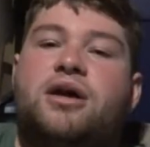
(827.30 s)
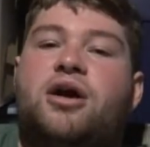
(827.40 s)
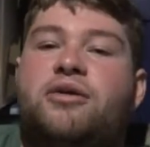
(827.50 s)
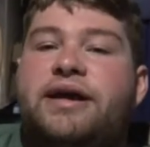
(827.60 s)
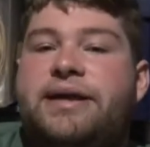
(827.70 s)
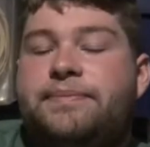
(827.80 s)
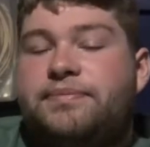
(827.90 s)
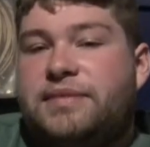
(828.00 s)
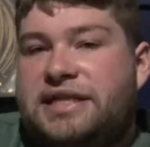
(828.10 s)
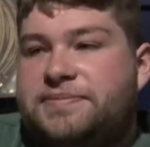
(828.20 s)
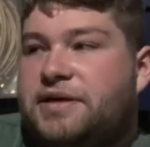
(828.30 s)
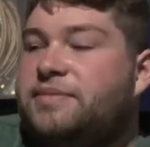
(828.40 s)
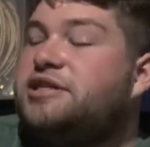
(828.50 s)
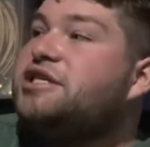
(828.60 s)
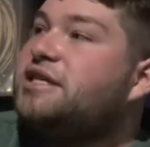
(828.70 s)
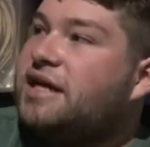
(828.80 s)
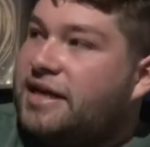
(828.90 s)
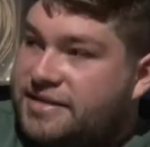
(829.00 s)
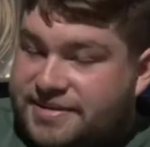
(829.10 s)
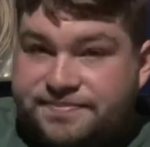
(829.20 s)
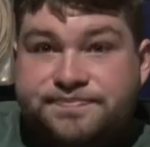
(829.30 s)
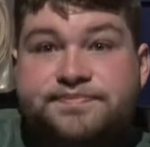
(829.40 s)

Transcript: Alright, that's pretty much it, guys.